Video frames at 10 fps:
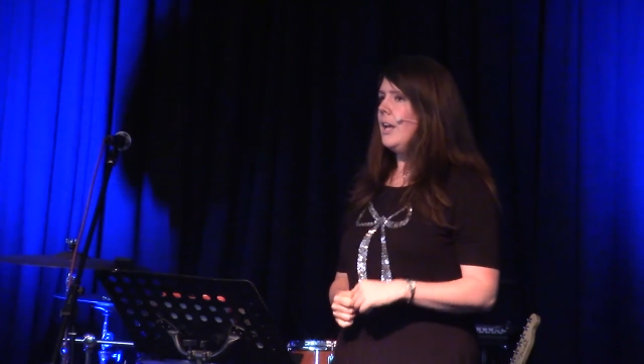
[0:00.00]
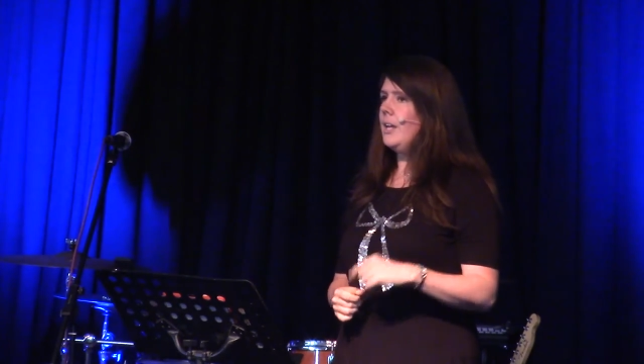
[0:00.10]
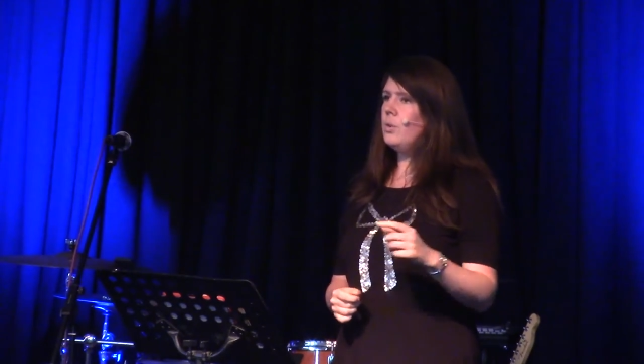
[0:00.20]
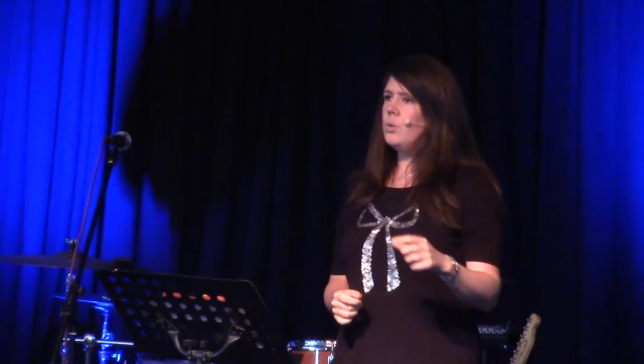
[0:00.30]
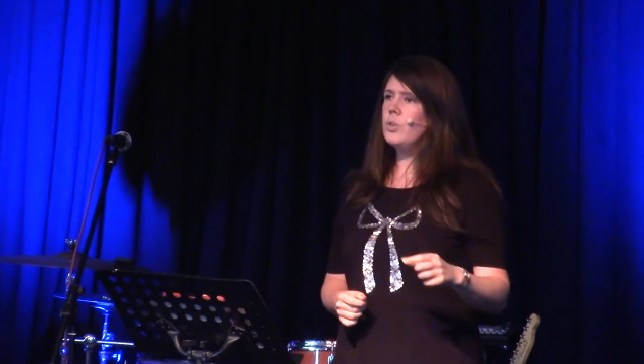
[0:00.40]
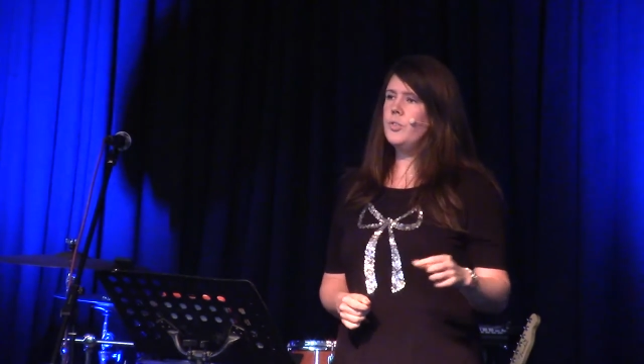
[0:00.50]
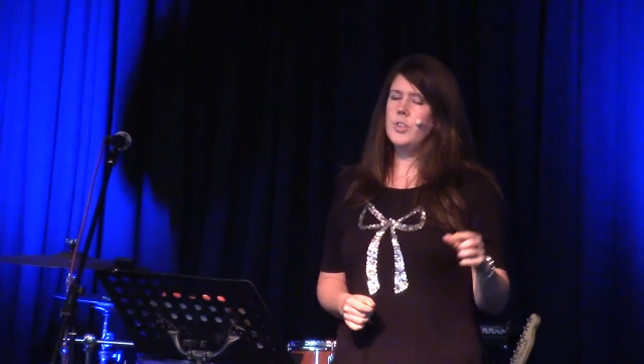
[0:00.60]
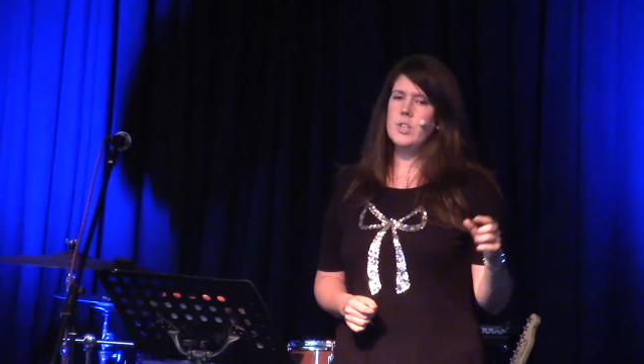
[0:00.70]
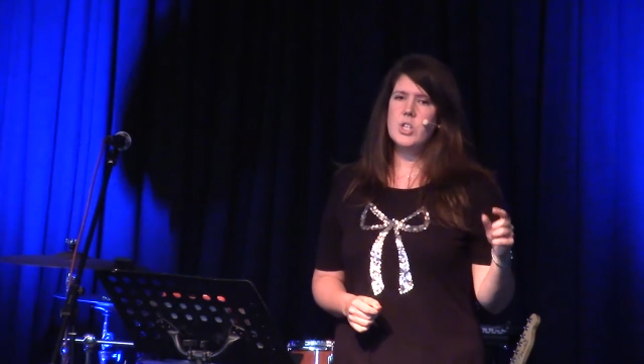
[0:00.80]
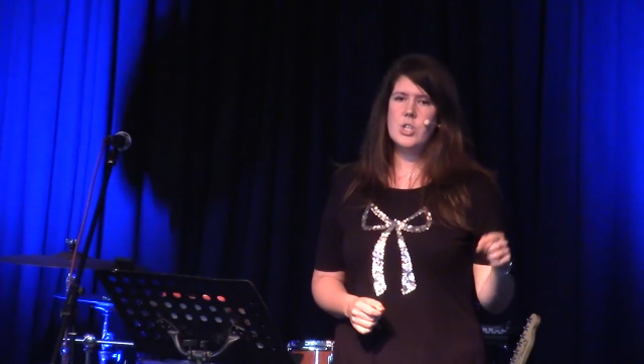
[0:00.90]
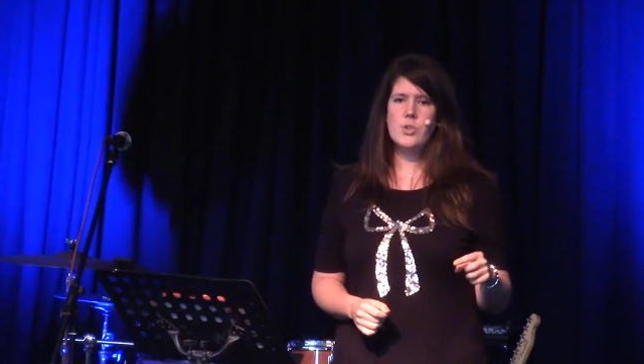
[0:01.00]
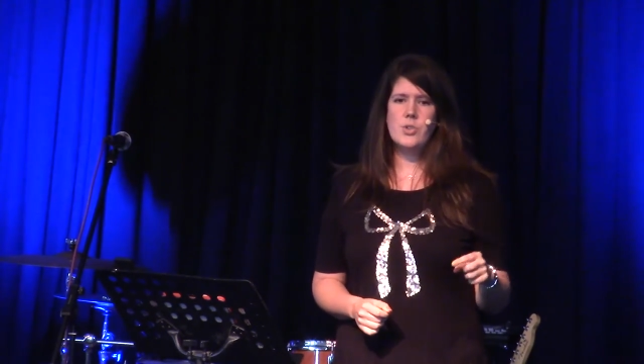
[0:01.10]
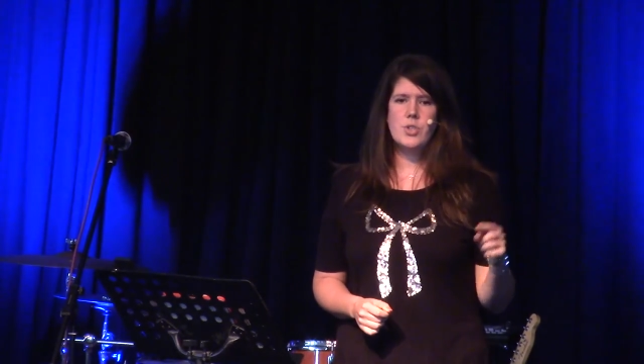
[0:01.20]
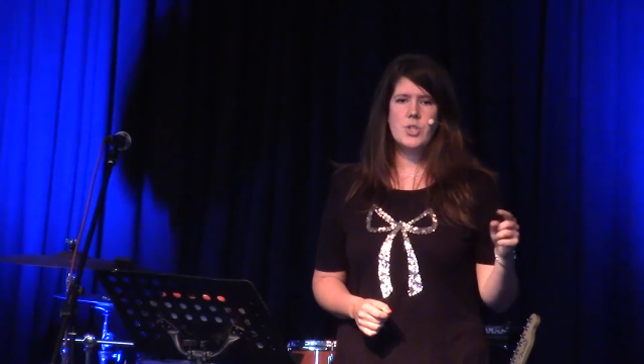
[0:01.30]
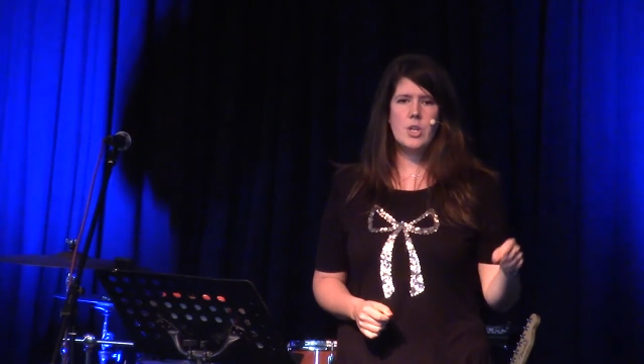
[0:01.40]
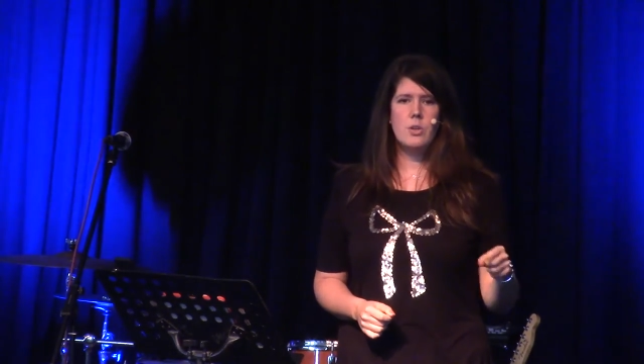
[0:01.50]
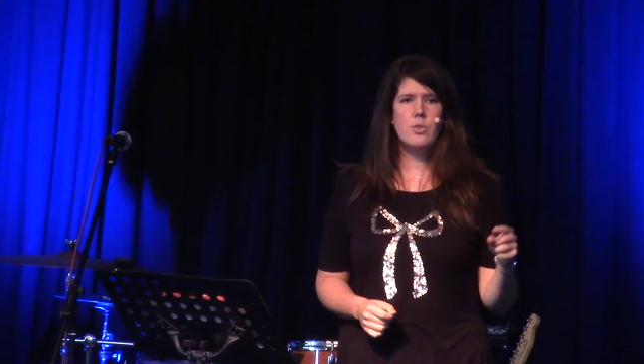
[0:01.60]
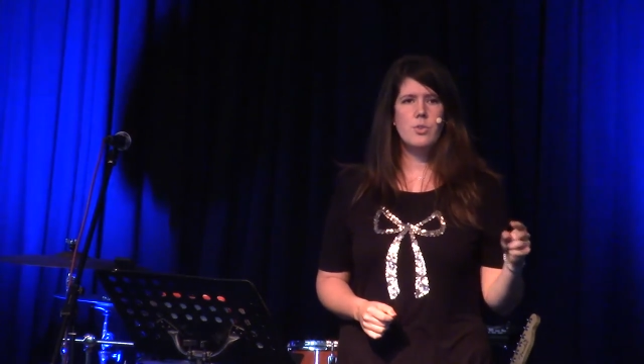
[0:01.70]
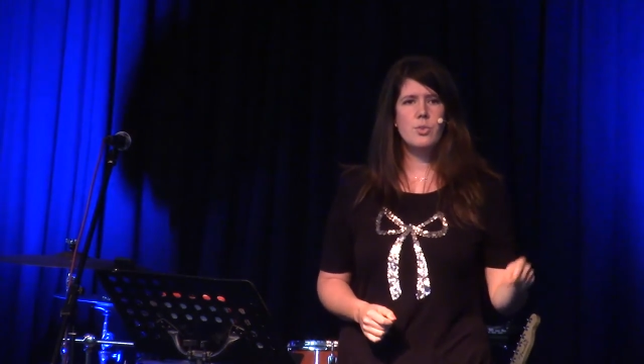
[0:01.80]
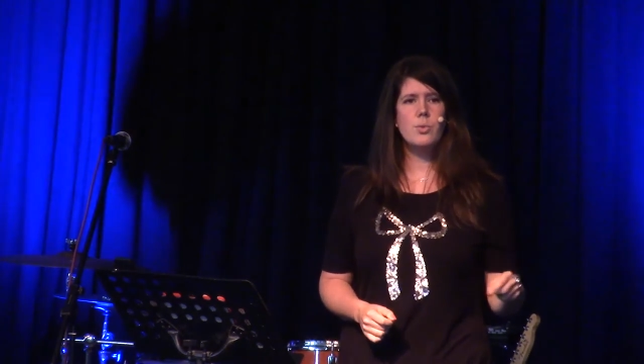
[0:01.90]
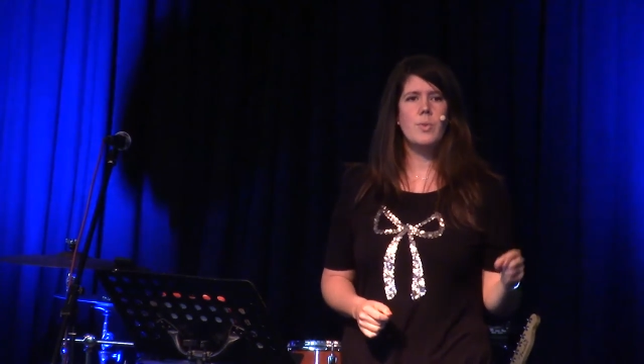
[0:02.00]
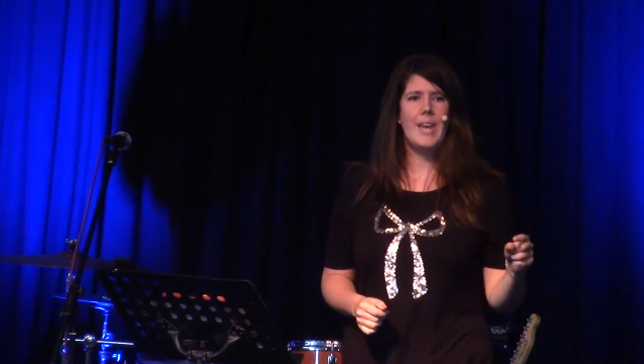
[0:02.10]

In order for the children to go to school,